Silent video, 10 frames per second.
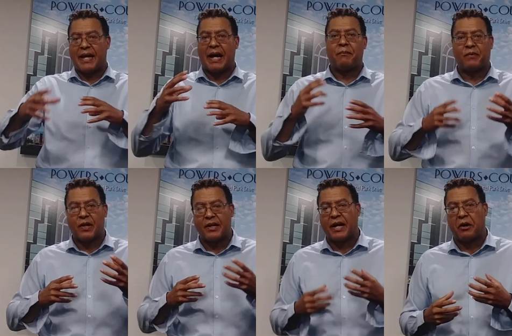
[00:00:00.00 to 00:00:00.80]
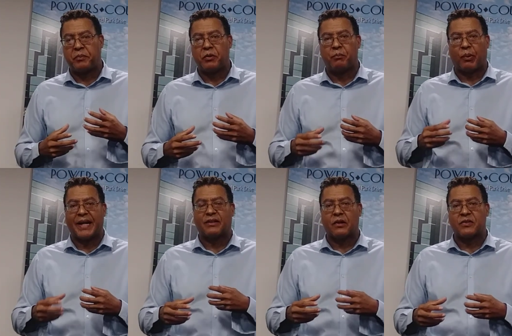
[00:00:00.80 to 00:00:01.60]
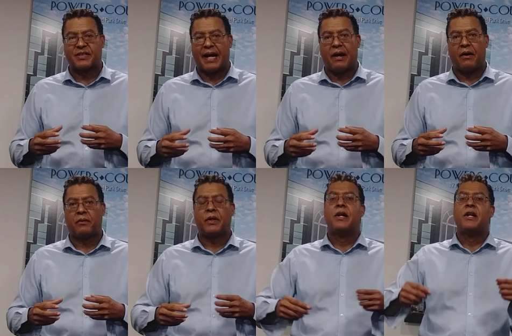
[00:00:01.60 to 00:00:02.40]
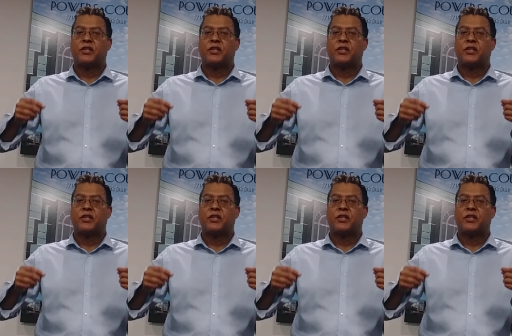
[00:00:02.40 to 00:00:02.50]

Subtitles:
and I'm going to help you break those down